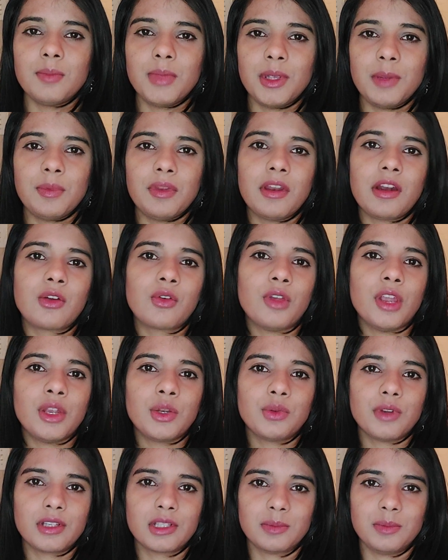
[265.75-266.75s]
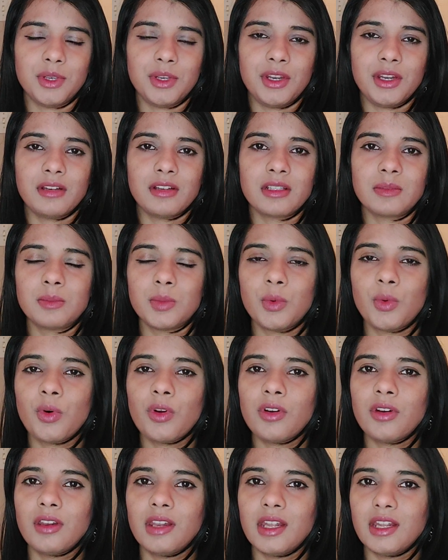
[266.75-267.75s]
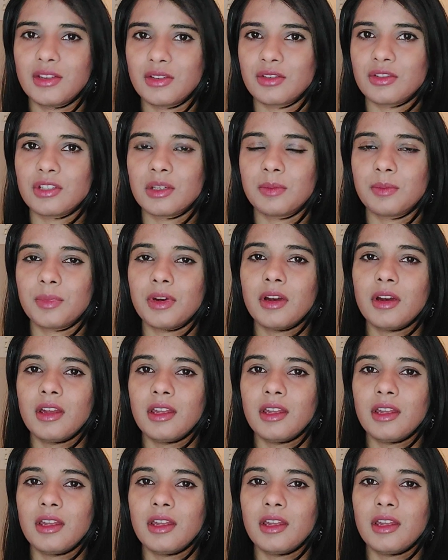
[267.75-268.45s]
people are going to experience more relationship